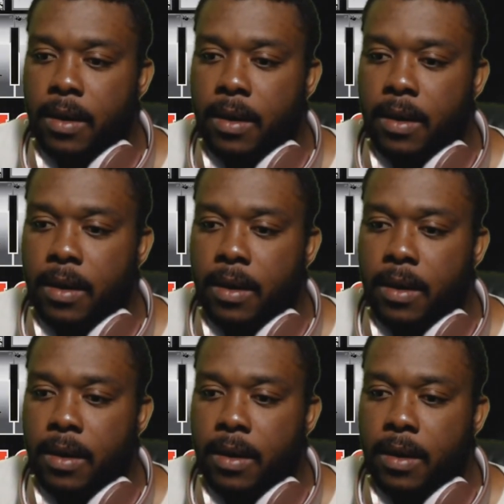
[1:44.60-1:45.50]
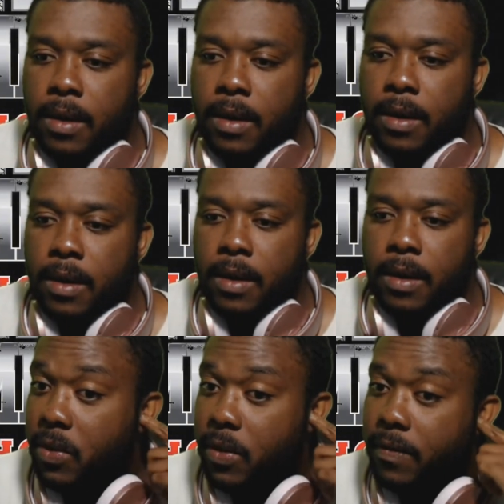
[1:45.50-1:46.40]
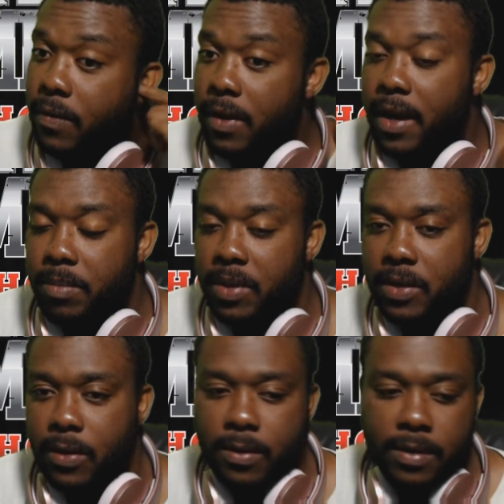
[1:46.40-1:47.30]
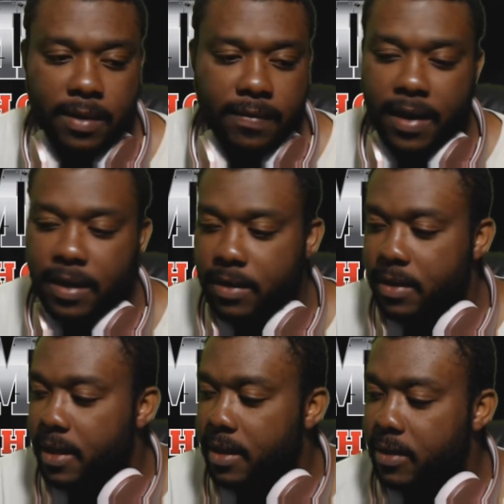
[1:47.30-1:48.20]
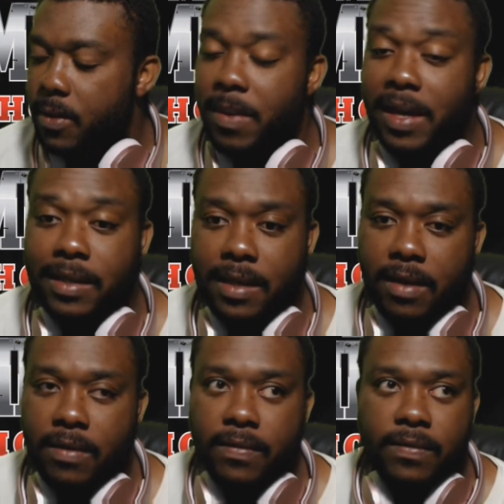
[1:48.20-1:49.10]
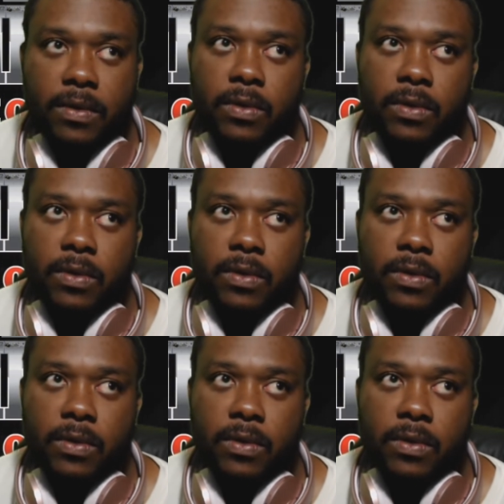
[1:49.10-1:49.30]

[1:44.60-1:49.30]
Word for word: Okay, so those were some beautiful episodes, if I should say so myself.